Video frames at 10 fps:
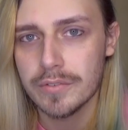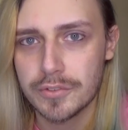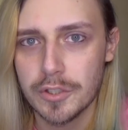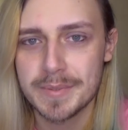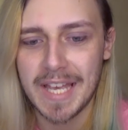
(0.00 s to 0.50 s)

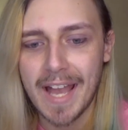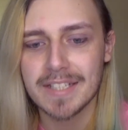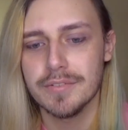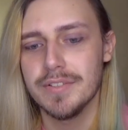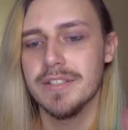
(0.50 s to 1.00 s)
groups
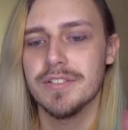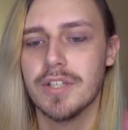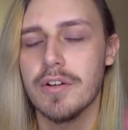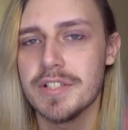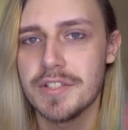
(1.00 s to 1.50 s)
actively
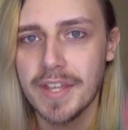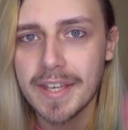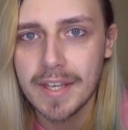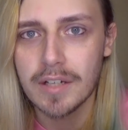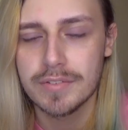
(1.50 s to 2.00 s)
discourage
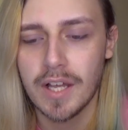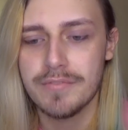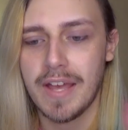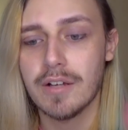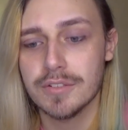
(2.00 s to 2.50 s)
thinking of
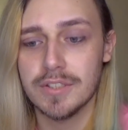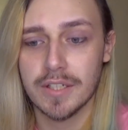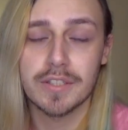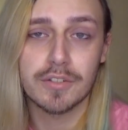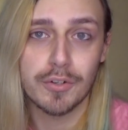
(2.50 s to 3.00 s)
life
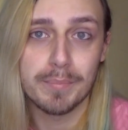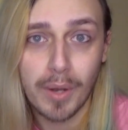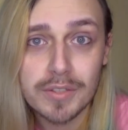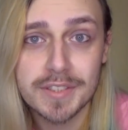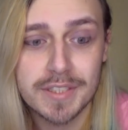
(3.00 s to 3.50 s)
outside the group
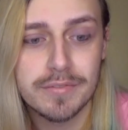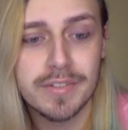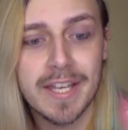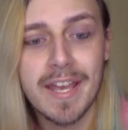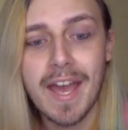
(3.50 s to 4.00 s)

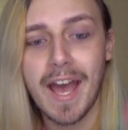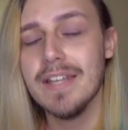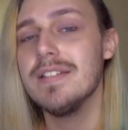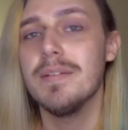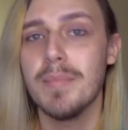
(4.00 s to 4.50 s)
positively
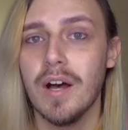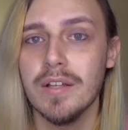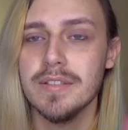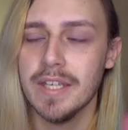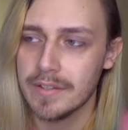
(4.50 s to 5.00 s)
and
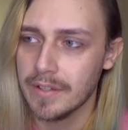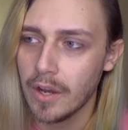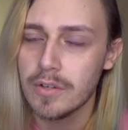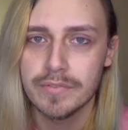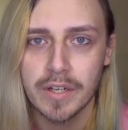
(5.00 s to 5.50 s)
demand, either
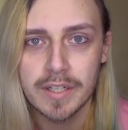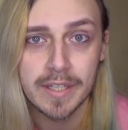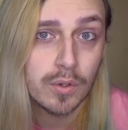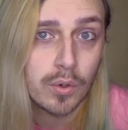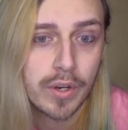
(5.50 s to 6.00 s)

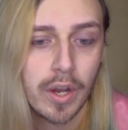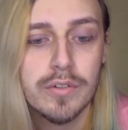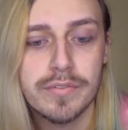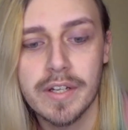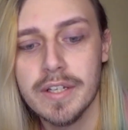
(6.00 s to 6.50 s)
overtly or
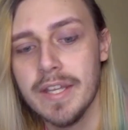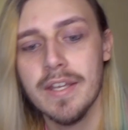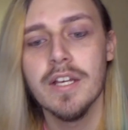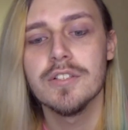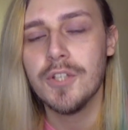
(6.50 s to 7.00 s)
covertly,
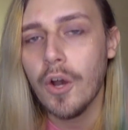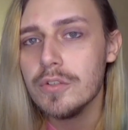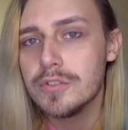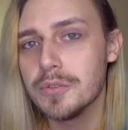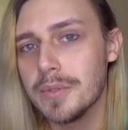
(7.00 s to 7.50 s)

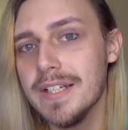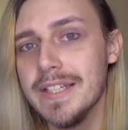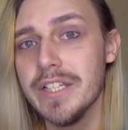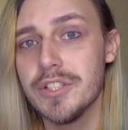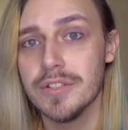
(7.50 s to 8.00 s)
total
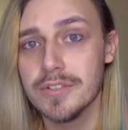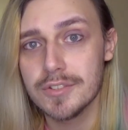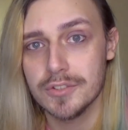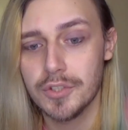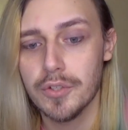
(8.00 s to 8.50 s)

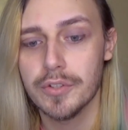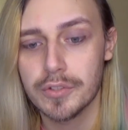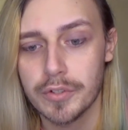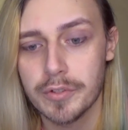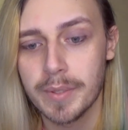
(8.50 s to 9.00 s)
allegiance to the
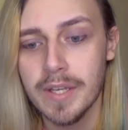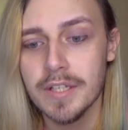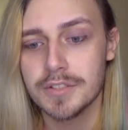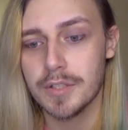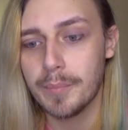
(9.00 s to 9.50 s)
group,
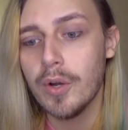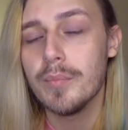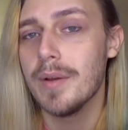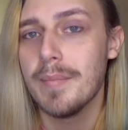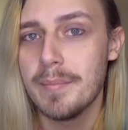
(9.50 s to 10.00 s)
to the point
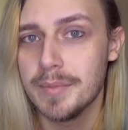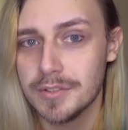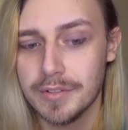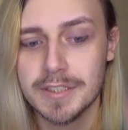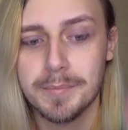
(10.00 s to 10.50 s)
where members
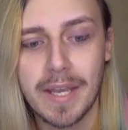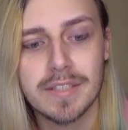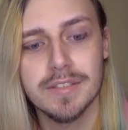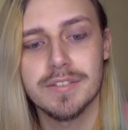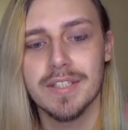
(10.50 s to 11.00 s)
are
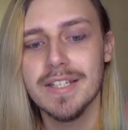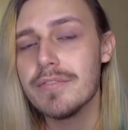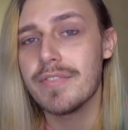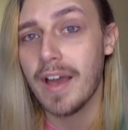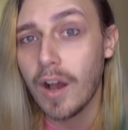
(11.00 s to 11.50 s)
expected to
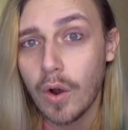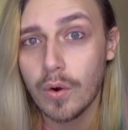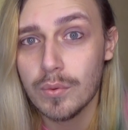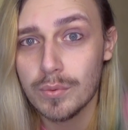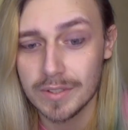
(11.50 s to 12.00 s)
live their
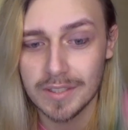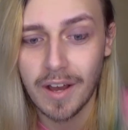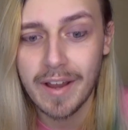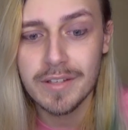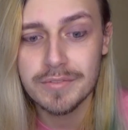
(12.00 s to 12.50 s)
whole
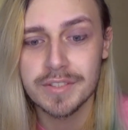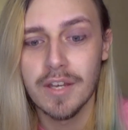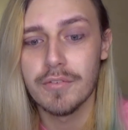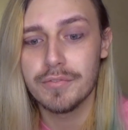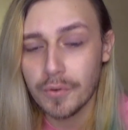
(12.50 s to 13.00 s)
lives
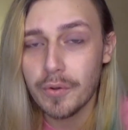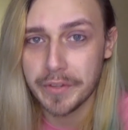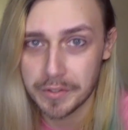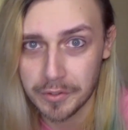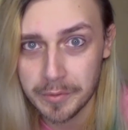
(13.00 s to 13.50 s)
for the
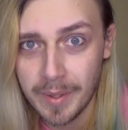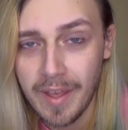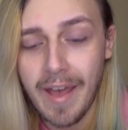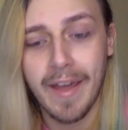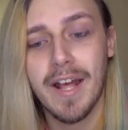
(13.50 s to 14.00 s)
group
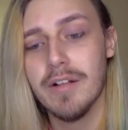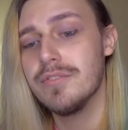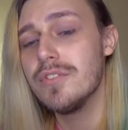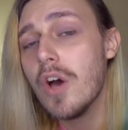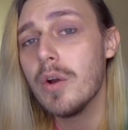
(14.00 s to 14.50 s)
and have
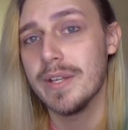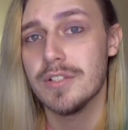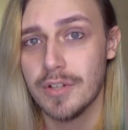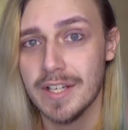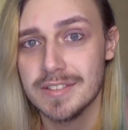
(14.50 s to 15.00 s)
no
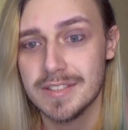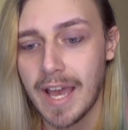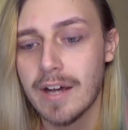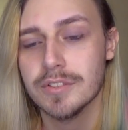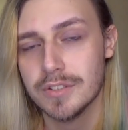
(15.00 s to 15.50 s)
interests
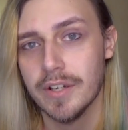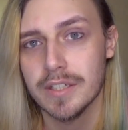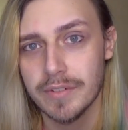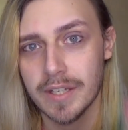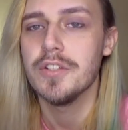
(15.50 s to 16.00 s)
outside
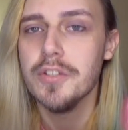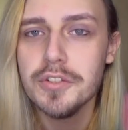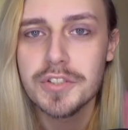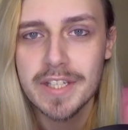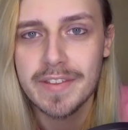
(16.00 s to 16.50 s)
of it.
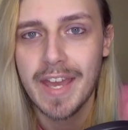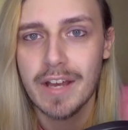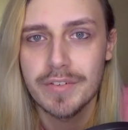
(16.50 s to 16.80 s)
Usually they have a